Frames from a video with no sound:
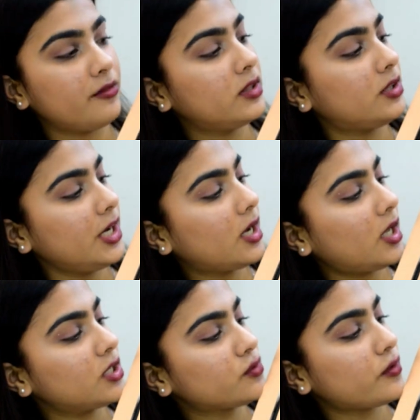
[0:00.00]
with 3
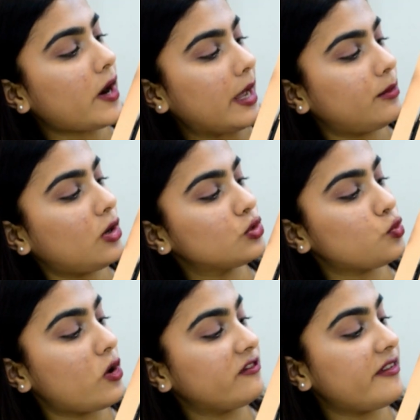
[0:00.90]
colors for
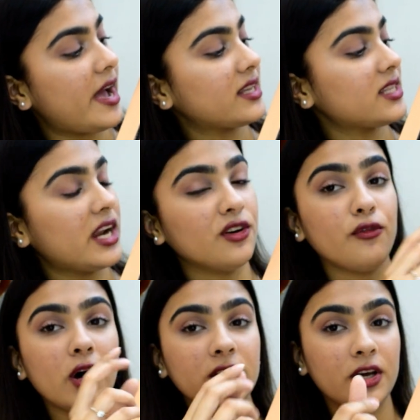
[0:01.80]
eyebrows, 1 wax and a
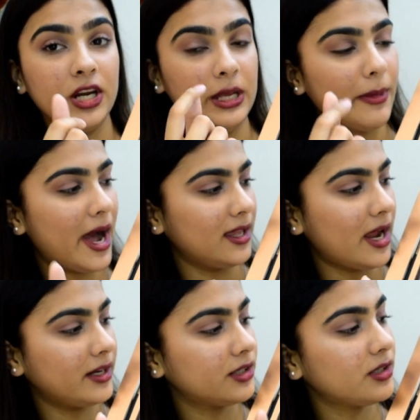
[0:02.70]
1 cream
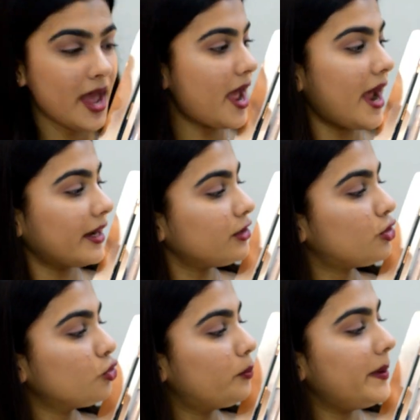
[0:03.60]
highlighter and
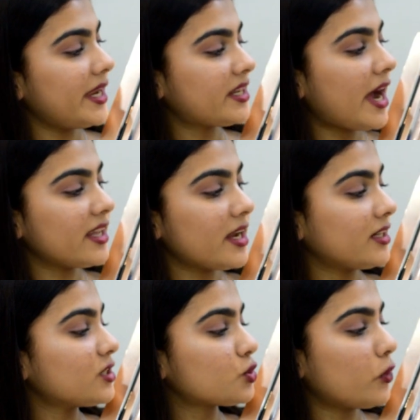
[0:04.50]
2 big
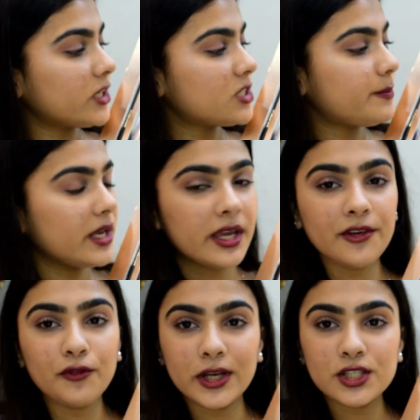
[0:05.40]
highlighters, one is pink
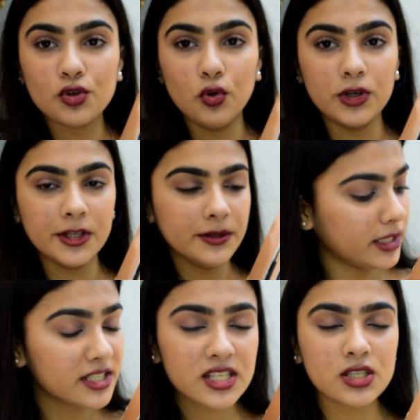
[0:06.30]
and one is golden.
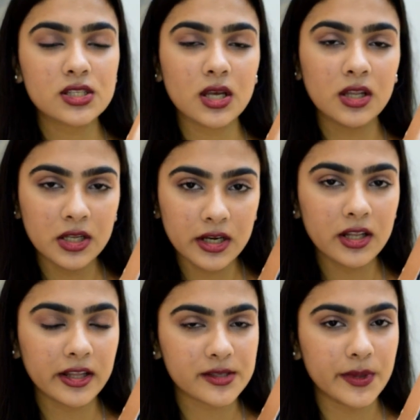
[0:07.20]
This is a
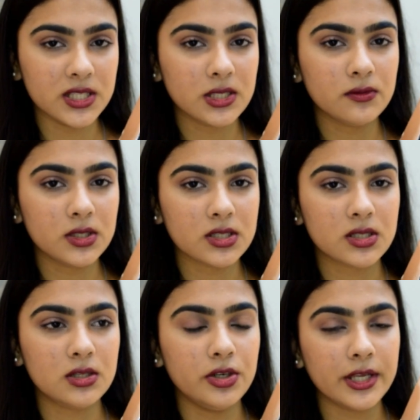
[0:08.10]
little expensive,
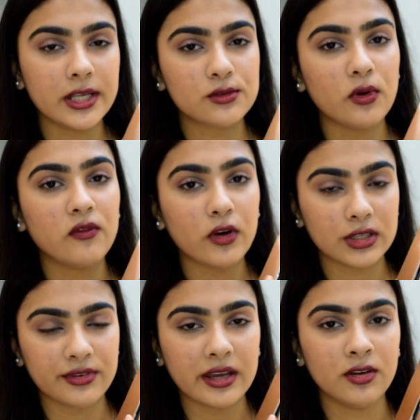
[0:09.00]
this retails for
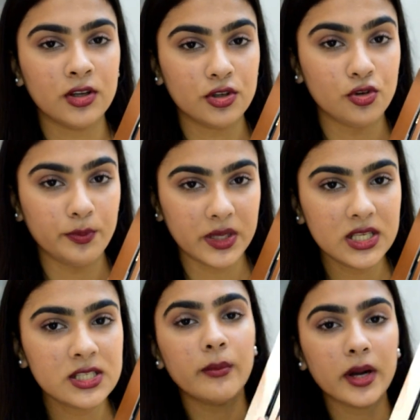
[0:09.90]
4500
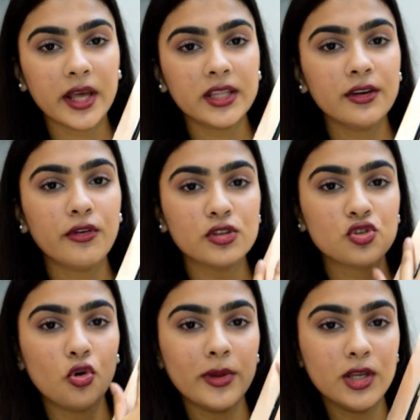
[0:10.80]
rupees, but I think for
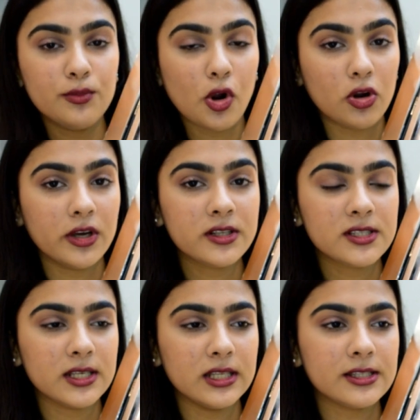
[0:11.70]
so many
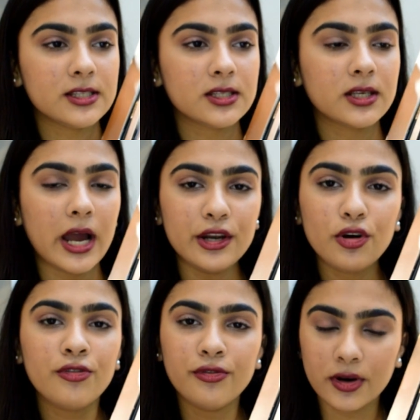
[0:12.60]
products, it's kind
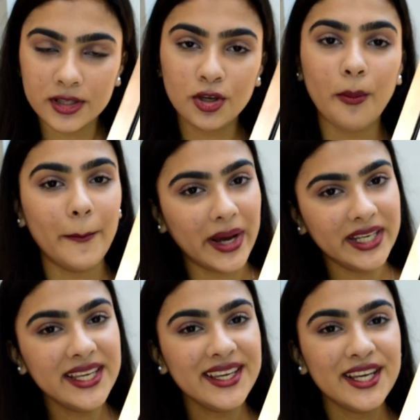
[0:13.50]
of worth your money.